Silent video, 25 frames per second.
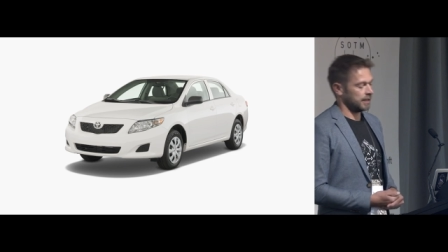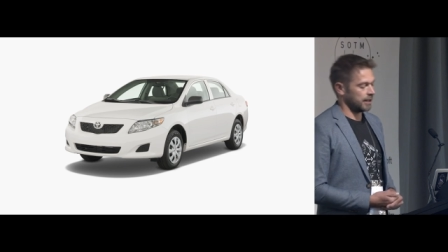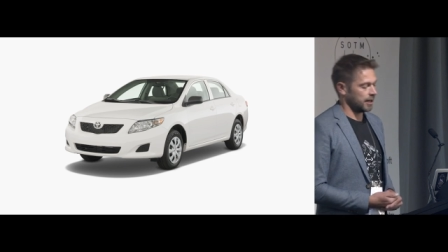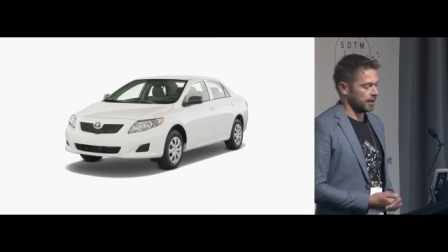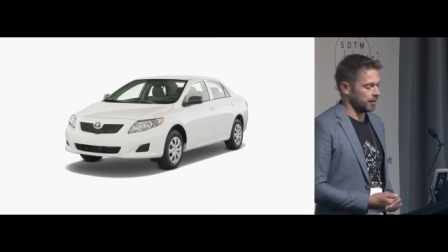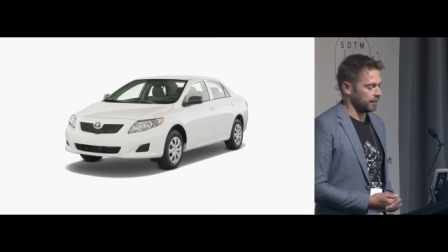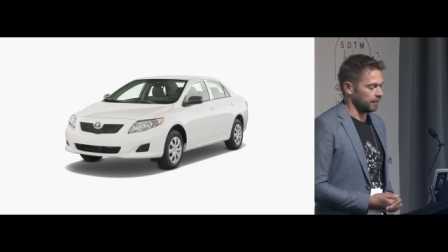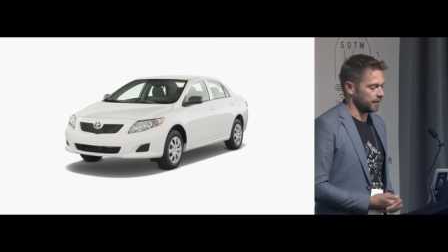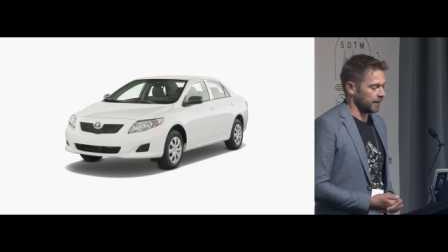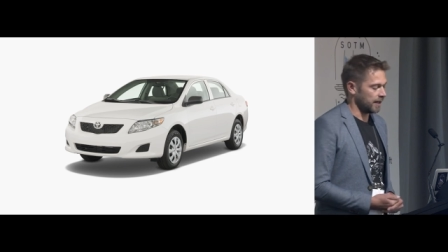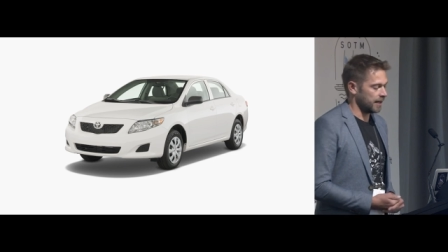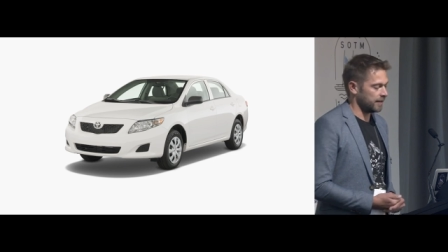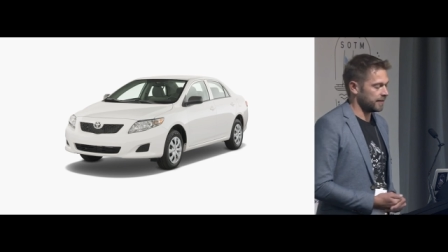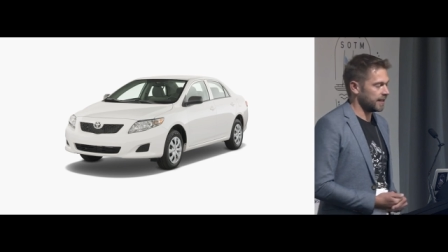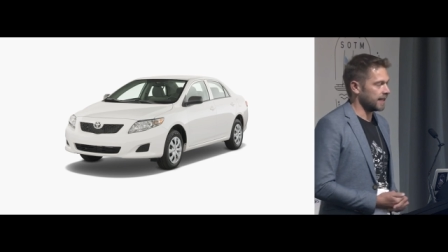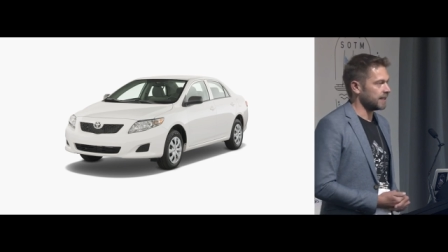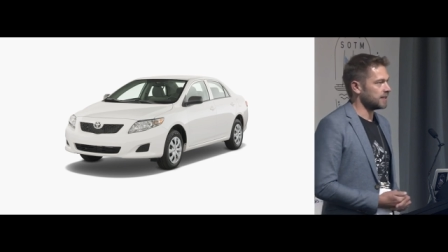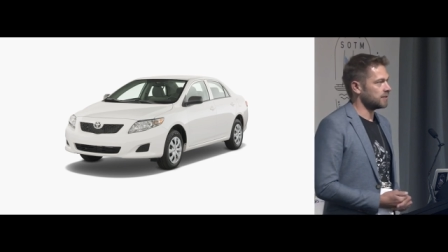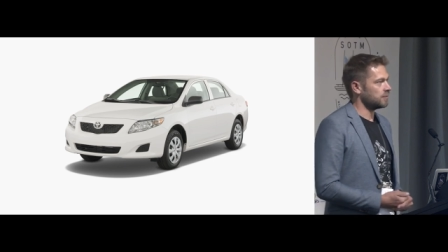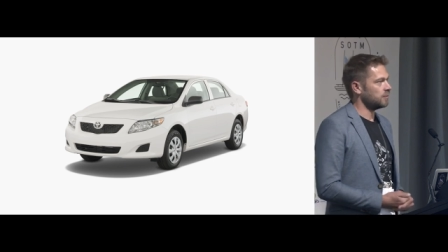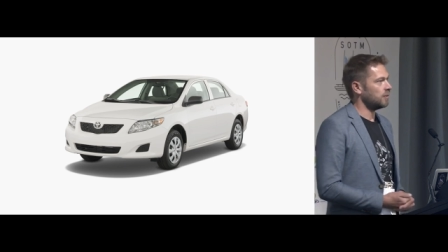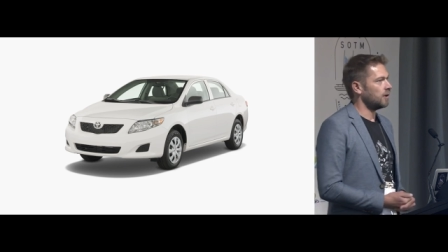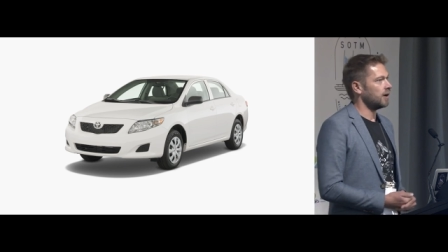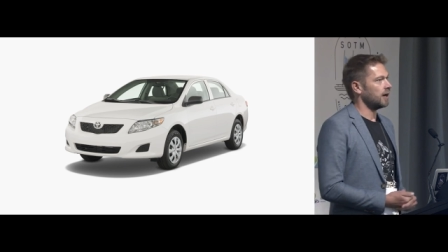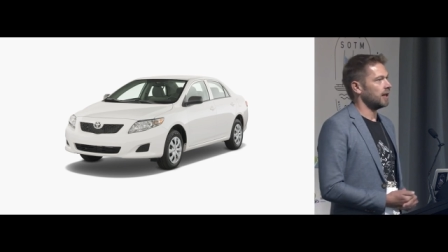Um, and
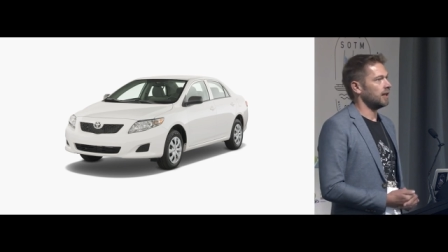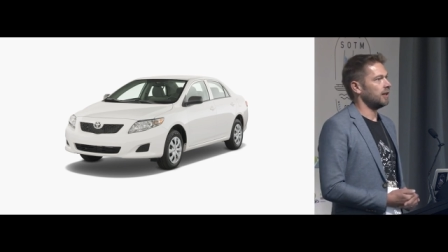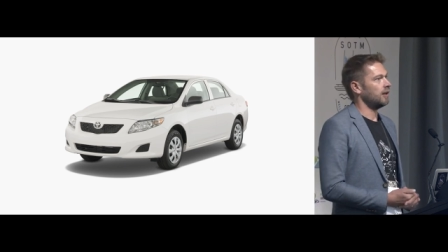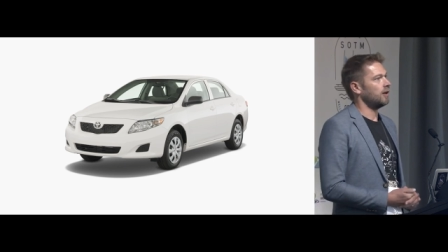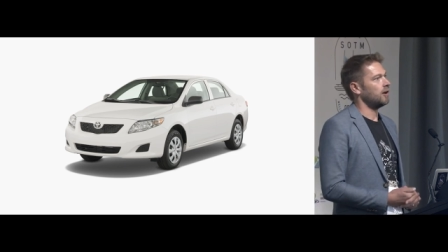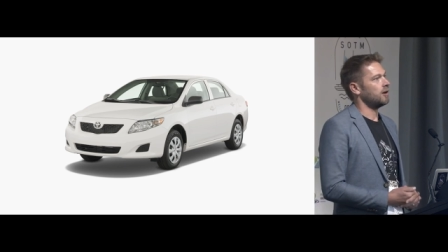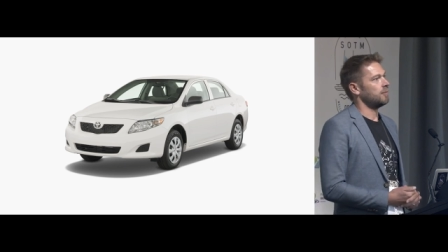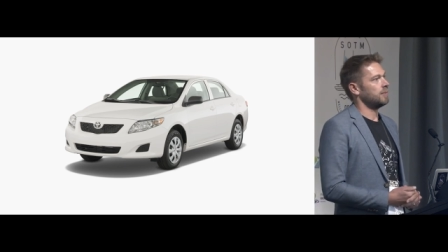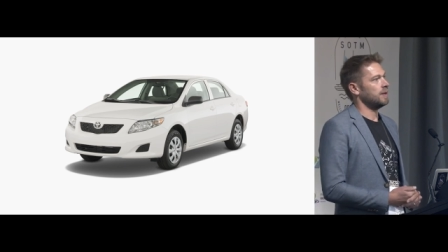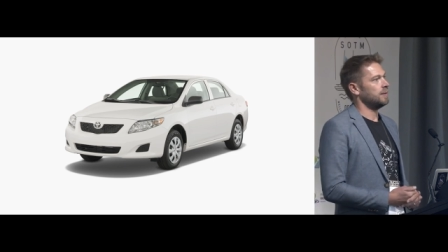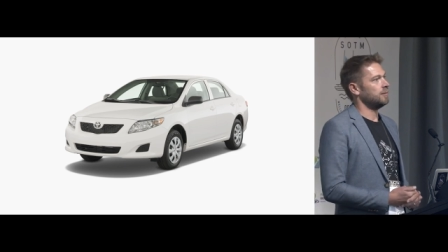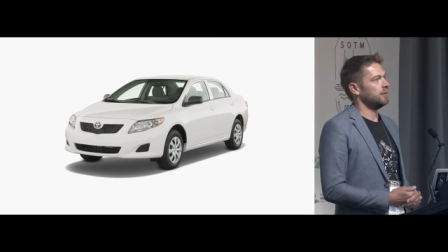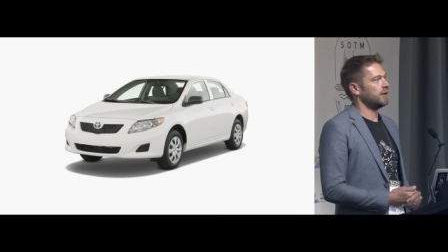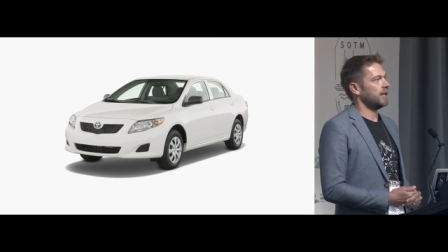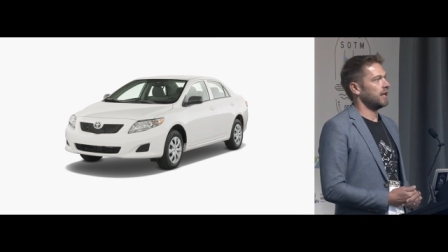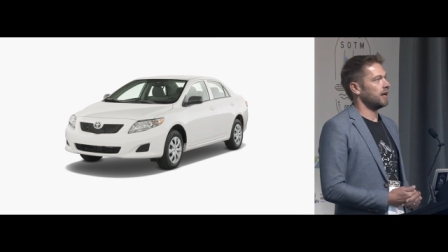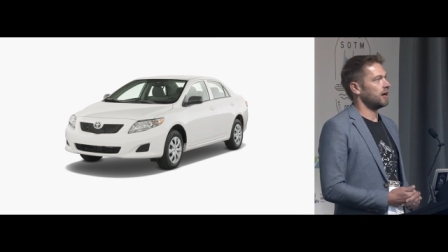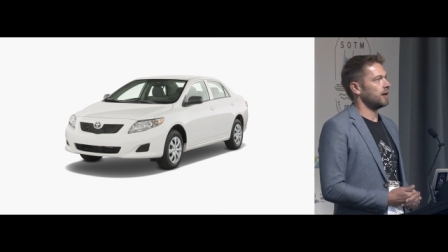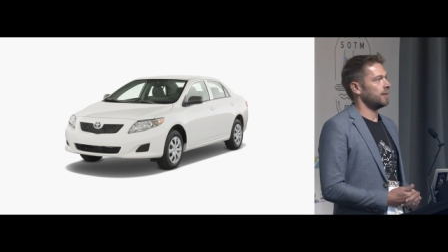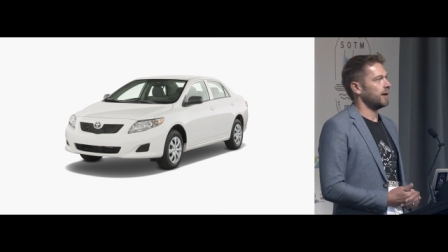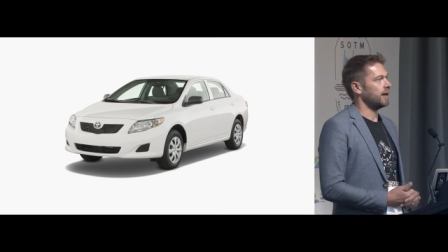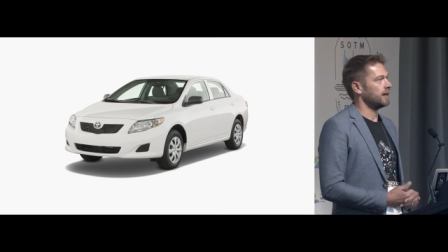that's what a lot of people care